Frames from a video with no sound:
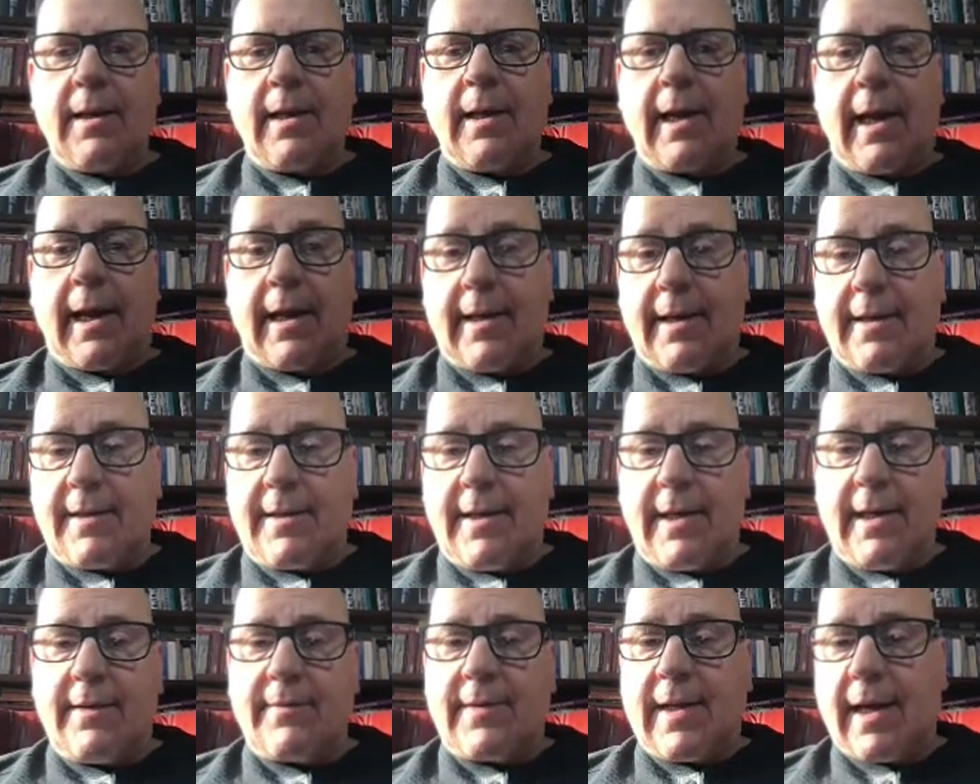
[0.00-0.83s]
And
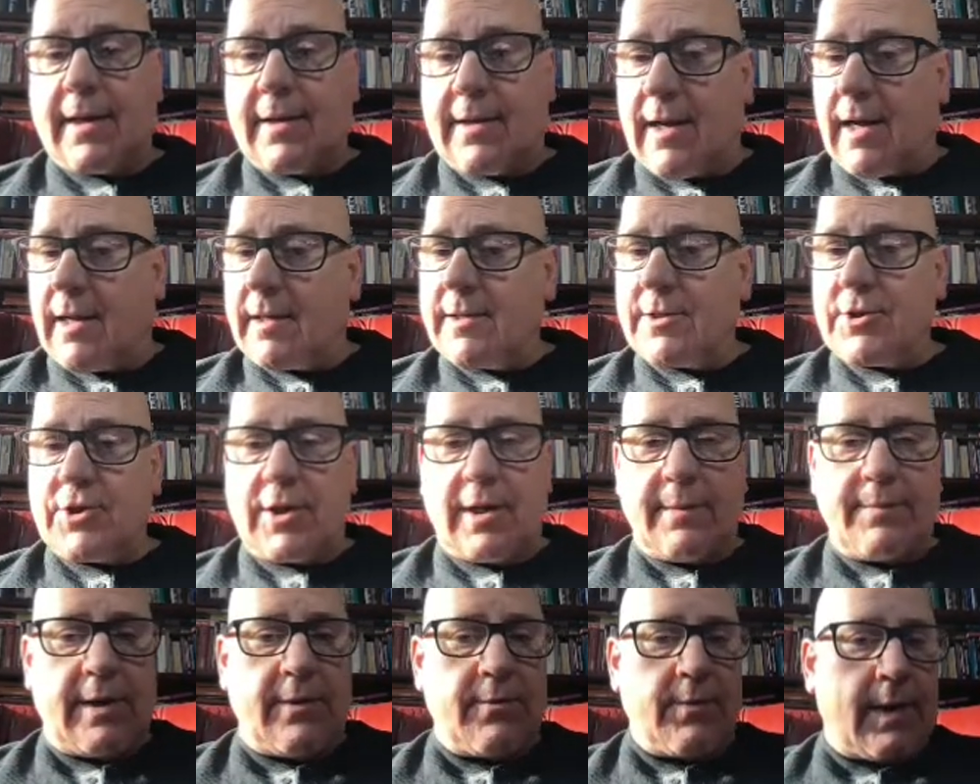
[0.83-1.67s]
indeed, that knowledge can
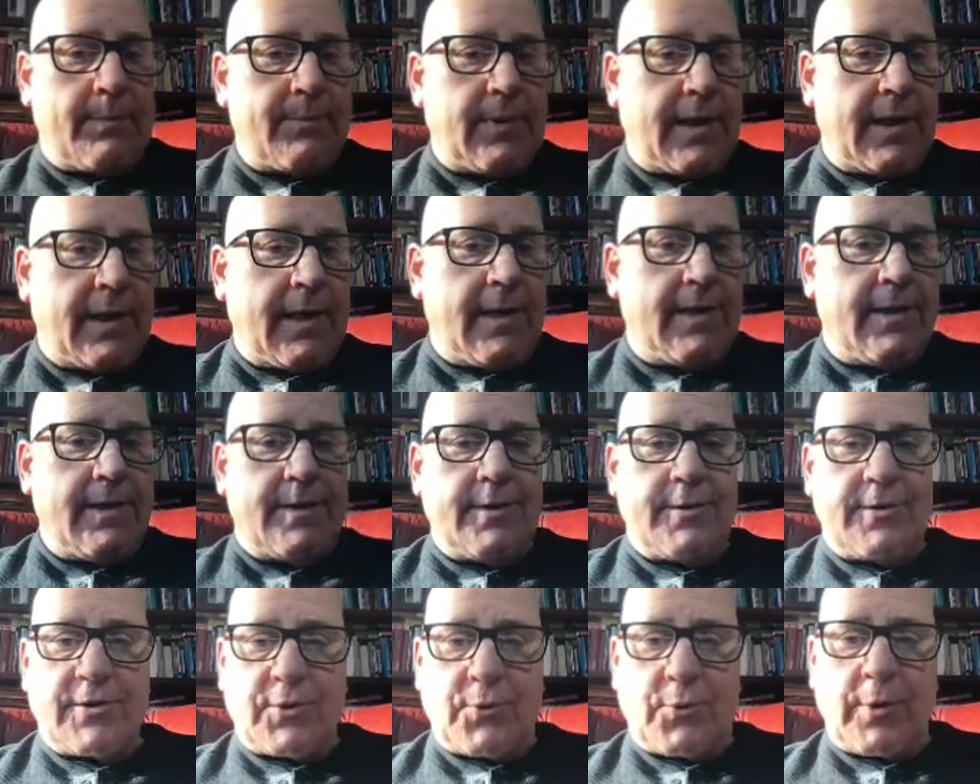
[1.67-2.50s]
be replicated
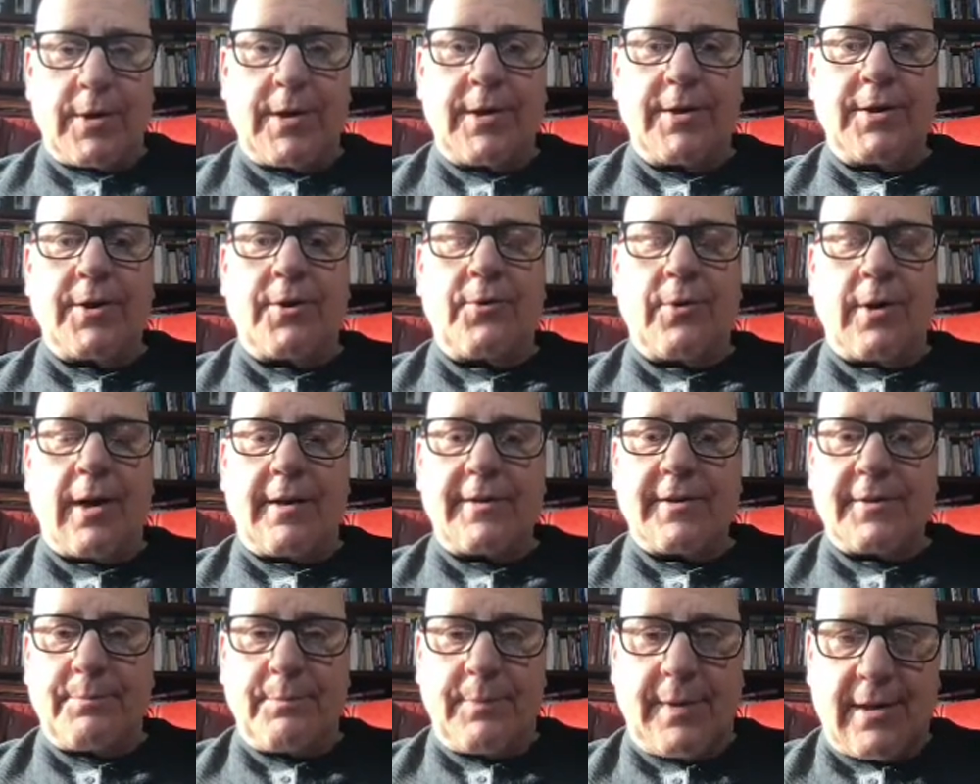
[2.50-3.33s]
and squirted across
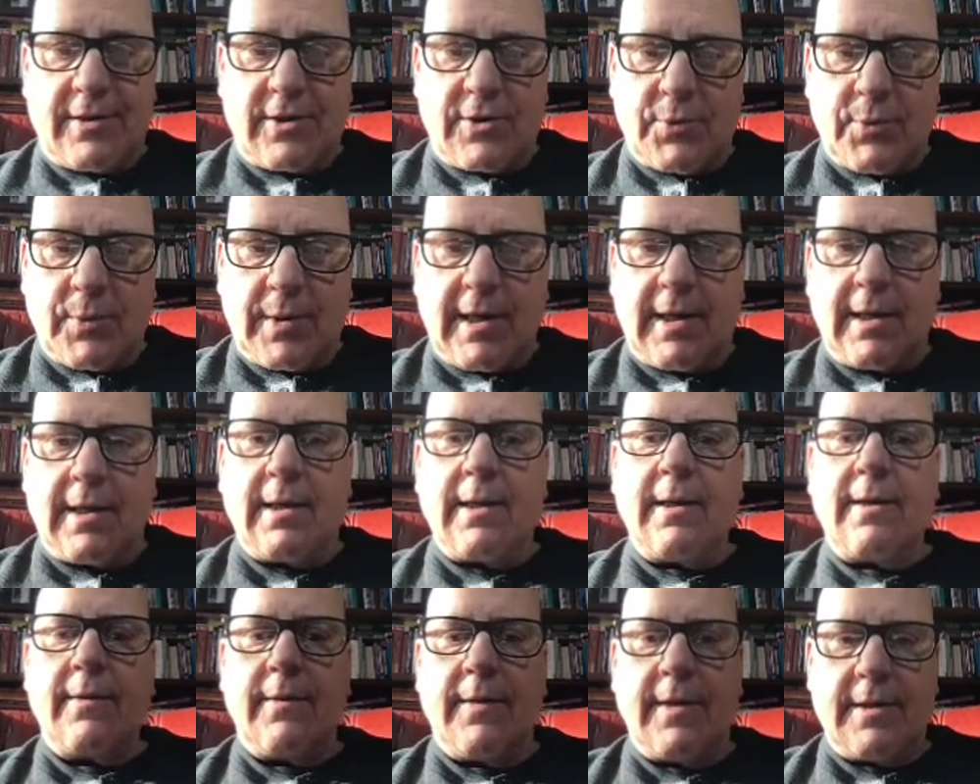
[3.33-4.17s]
between
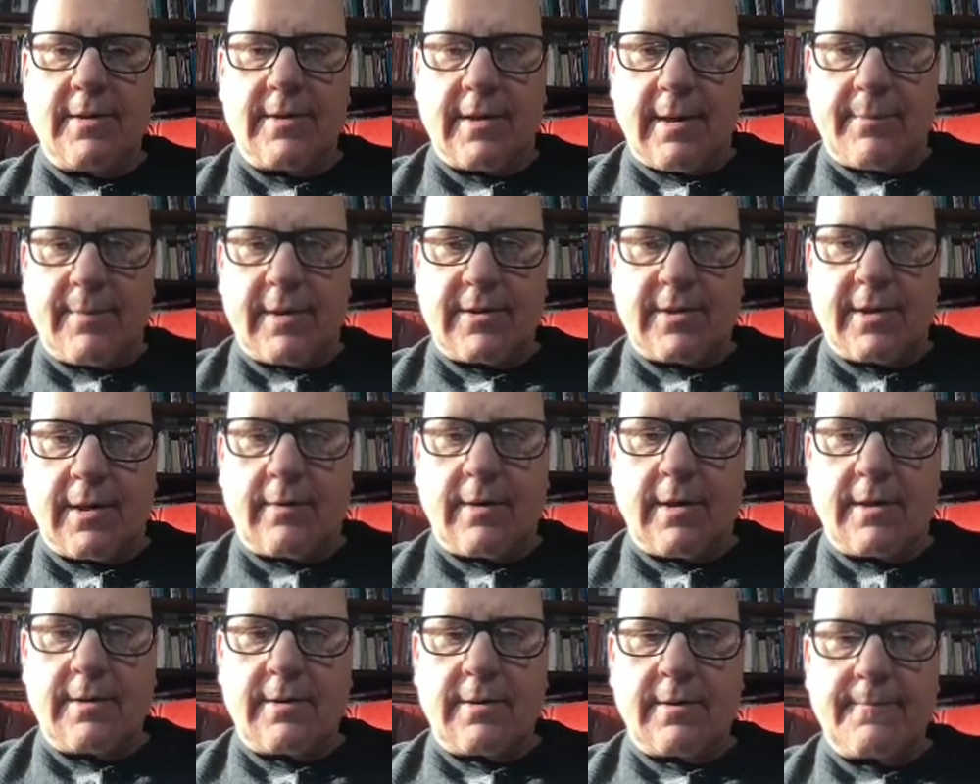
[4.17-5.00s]
these
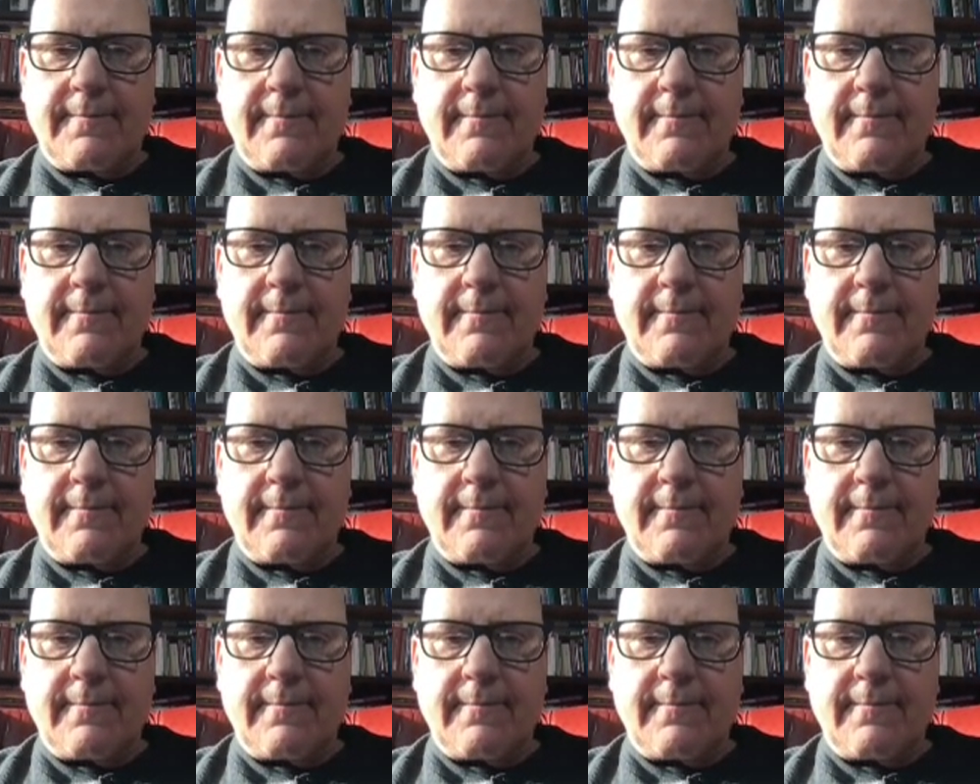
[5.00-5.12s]
emissaries.